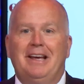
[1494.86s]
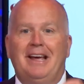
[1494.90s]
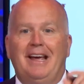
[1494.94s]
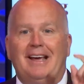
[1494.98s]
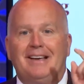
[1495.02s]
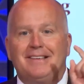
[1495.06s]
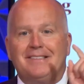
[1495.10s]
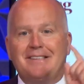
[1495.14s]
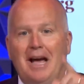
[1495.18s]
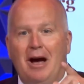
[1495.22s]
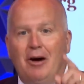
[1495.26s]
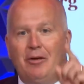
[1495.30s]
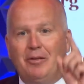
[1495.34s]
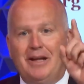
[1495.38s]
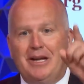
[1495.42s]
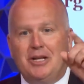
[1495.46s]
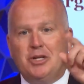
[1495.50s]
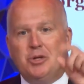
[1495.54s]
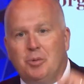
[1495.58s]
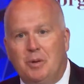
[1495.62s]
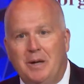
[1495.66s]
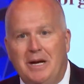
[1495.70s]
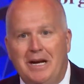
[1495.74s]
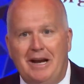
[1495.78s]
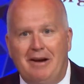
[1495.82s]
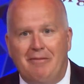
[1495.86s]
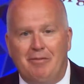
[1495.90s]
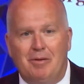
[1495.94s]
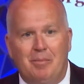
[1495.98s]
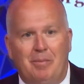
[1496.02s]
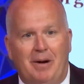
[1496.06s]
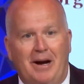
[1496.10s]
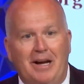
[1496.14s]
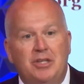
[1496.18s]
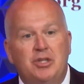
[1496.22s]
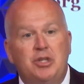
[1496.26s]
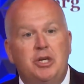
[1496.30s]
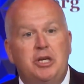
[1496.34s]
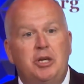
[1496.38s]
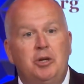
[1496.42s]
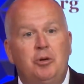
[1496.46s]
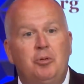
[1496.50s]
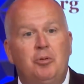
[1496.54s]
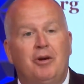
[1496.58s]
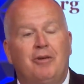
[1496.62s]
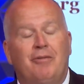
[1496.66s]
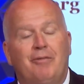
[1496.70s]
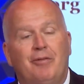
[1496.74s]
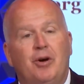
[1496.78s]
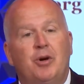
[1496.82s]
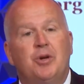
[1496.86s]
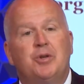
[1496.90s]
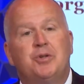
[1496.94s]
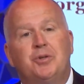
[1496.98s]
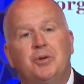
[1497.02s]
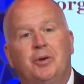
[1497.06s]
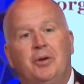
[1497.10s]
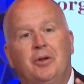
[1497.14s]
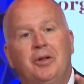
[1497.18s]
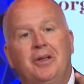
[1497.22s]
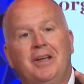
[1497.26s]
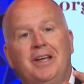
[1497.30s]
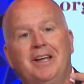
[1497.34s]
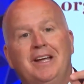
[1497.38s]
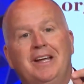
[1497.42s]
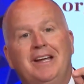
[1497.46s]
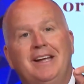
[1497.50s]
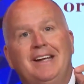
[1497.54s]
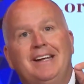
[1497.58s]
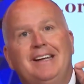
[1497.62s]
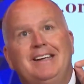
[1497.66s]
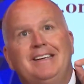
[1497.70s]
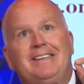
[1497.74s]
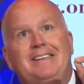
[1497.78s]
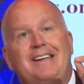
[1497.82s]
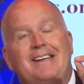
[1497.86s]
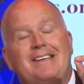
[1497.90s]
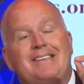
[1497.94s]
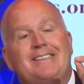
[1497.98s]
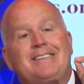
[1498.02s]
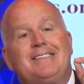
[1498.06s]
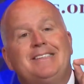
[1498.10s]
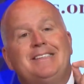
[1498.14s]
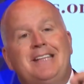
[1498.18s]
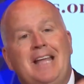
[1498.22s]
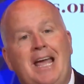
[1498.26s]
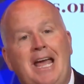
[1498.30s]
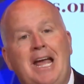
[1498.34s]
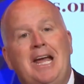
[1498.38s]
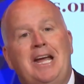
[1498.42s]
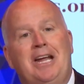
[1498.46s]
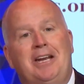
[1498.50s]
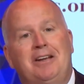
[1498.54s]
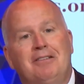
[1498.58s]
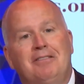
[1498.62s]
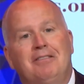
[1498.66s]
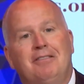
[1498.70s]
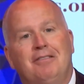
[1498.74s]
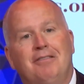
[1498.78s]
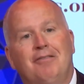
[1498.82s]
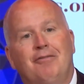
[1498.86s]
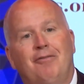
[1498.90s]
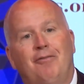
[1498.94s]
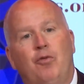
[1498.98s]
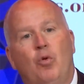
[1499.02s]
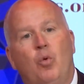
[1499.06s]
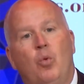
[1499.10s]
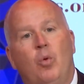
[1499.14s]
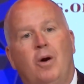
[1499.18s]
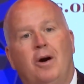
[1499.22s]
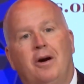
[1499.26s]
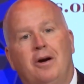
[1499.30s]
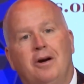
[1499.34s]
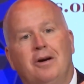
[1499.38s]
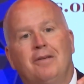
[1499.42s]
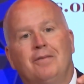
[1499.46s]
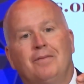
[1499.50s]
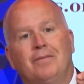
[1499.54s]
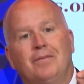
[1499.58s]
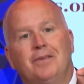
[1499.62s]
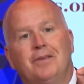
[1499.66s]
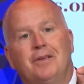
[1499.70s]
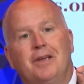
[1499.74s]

is how they treat everybody. It's a universal disdain for